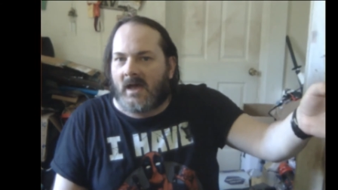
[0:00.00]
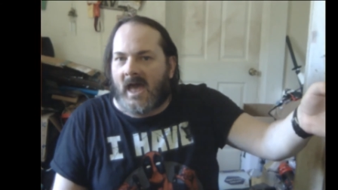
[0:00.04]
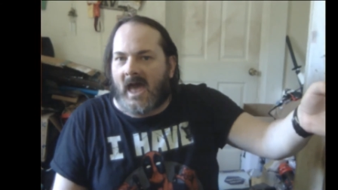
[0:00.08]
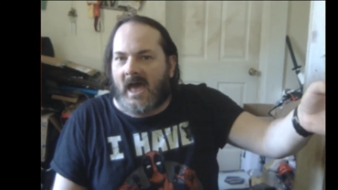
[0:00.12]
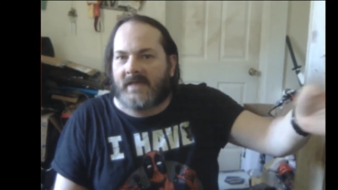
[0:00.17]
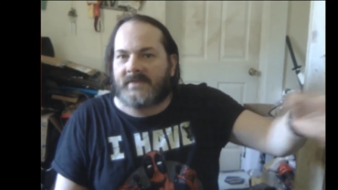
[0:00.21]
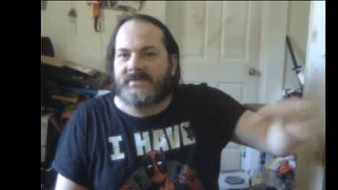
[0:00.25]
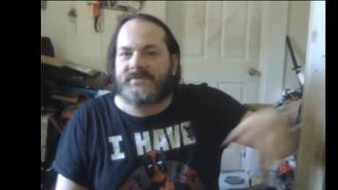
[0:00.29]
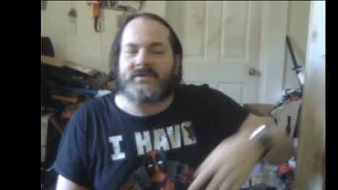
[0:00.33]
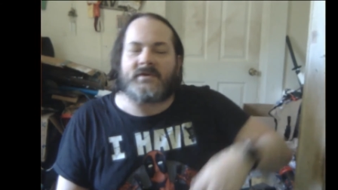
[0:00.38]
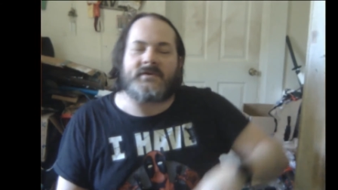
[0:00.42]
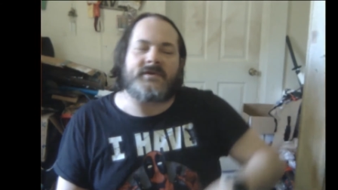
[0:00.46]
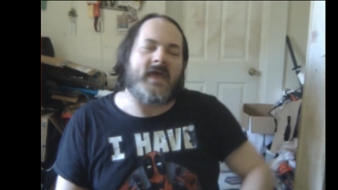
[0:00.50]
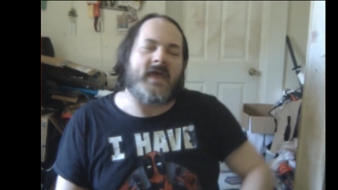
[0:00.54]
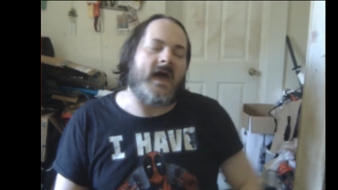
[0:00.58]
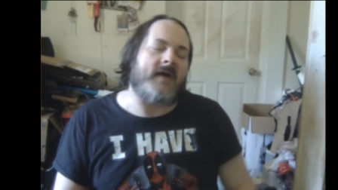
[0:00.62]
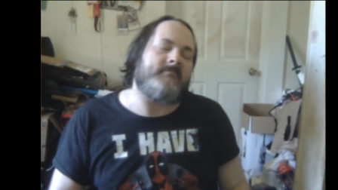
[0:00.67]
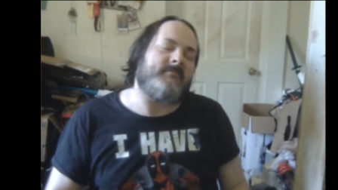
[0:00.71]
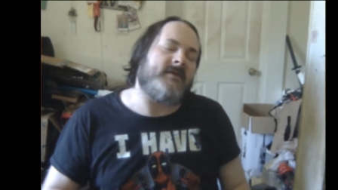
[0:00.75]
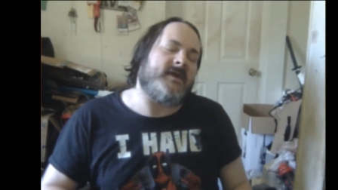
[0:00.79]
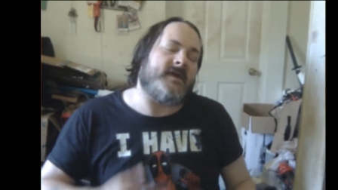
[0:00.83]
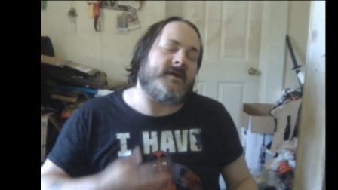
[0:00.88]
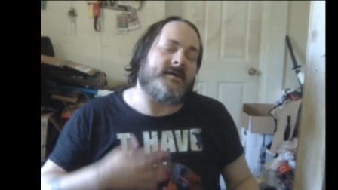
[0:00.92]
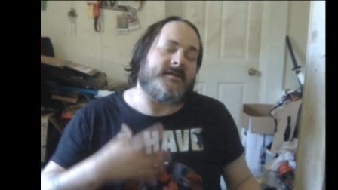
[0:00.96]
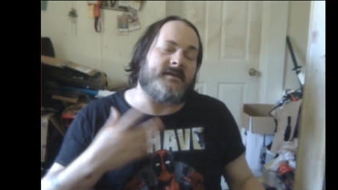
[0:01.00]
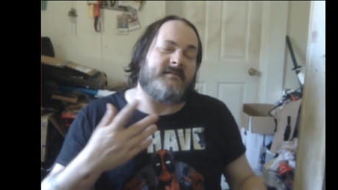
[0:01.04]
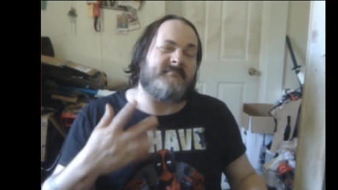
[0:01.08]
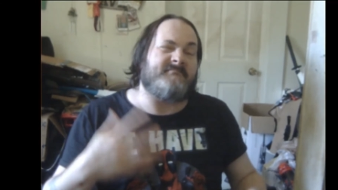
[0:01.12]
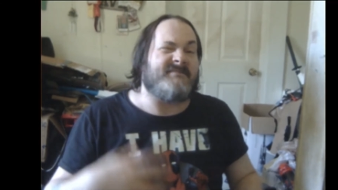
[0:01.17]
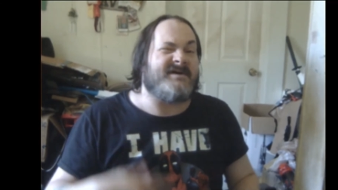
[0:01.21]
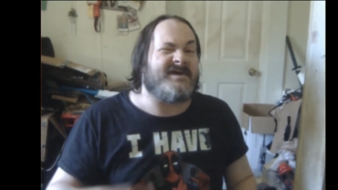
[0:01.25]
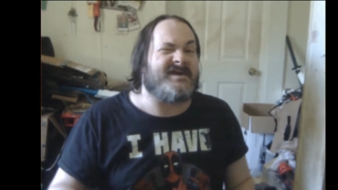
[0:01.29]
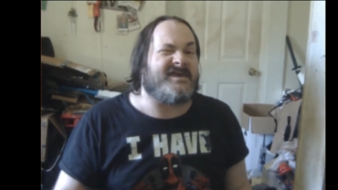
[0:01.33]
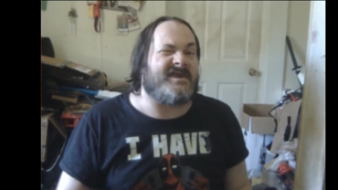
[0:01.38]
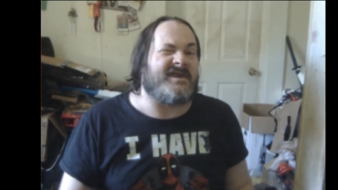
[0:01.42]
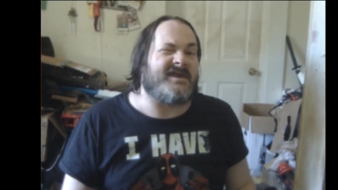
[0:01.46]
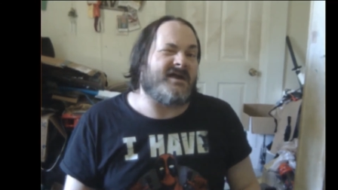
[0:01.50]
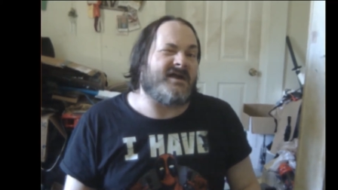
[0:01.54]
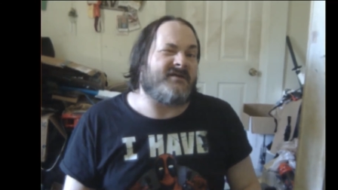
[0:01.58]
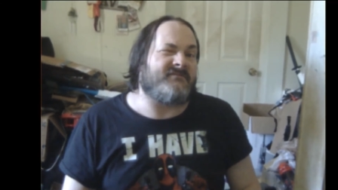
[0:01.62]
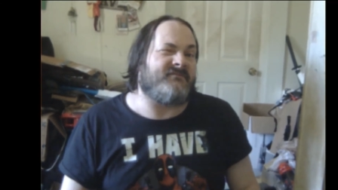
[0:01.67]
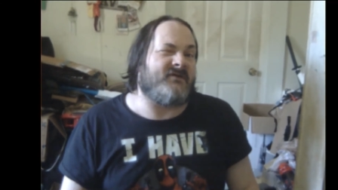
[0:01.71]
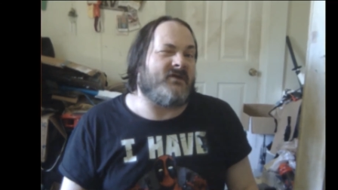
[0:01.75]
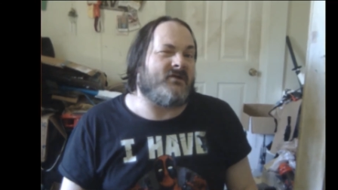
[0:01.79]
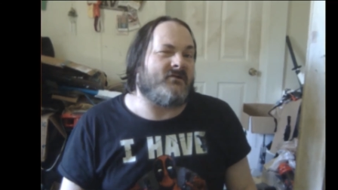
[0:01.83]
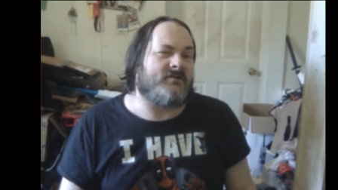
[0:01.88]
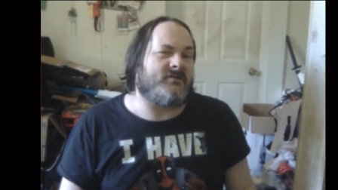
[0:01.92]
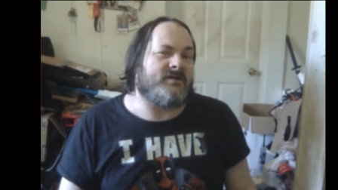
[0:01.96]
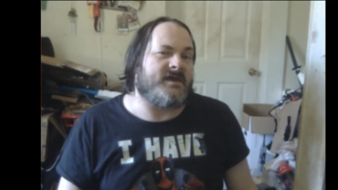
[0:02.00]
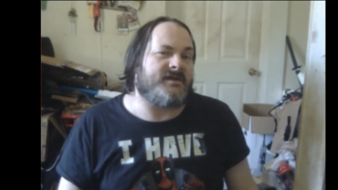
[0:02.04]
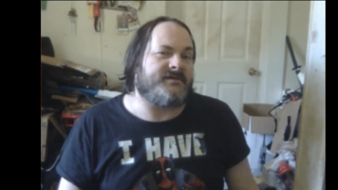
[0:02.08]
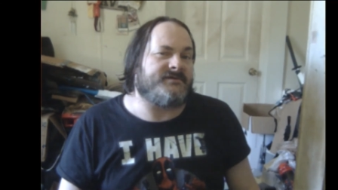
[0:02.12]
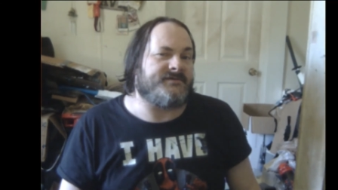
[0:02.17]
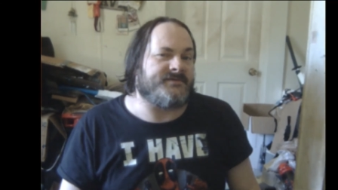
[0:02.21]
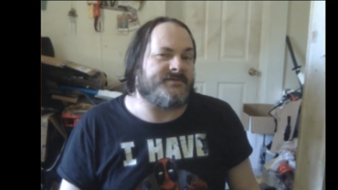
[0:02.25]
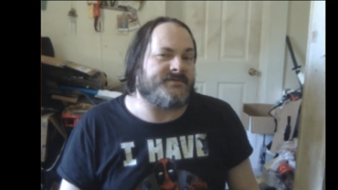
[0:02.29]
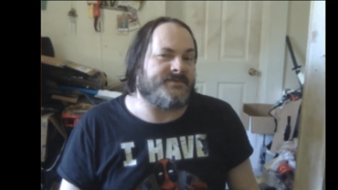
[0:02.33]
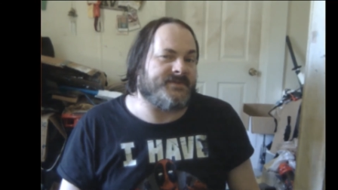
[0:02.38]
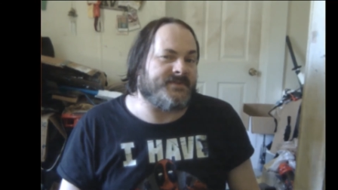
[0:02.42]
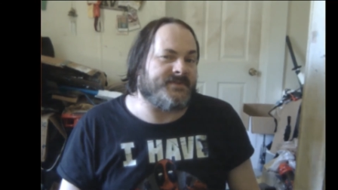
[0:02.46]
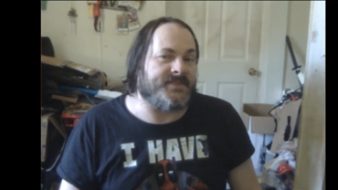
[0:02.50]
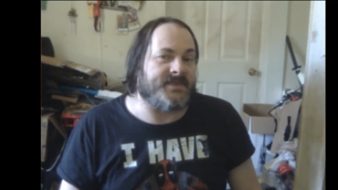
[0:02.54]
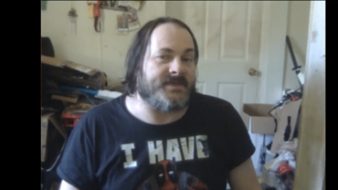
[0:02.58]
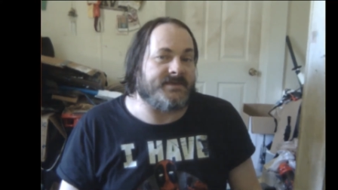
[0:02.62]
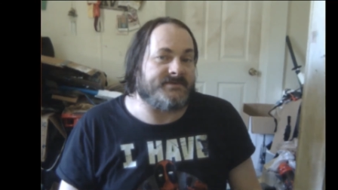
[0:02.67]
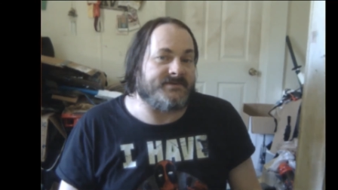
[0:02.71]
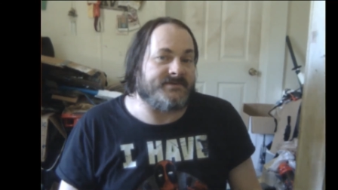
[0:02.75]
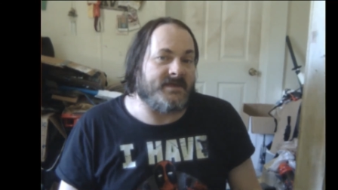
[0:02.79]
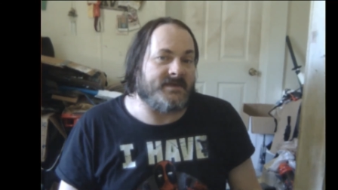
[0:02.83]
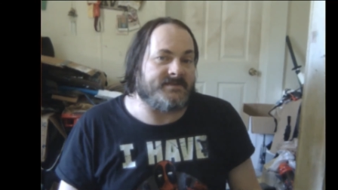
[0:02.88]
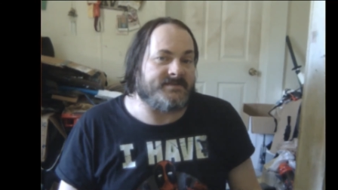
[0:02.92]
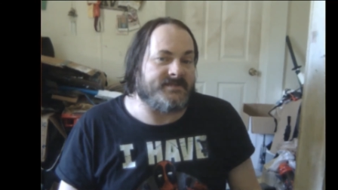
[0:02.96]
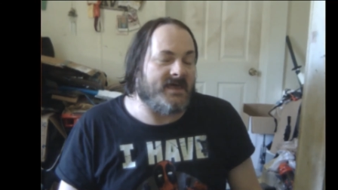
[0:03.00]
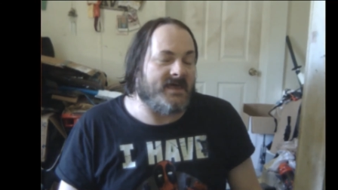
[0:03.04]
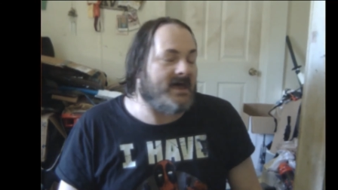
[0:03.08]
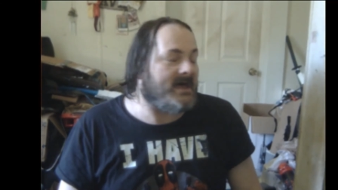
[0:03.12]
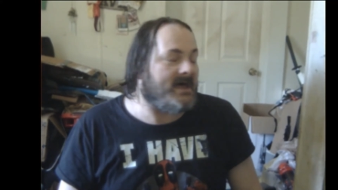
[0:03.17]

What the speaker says: And so yeah, I may end up making like variations and things like that.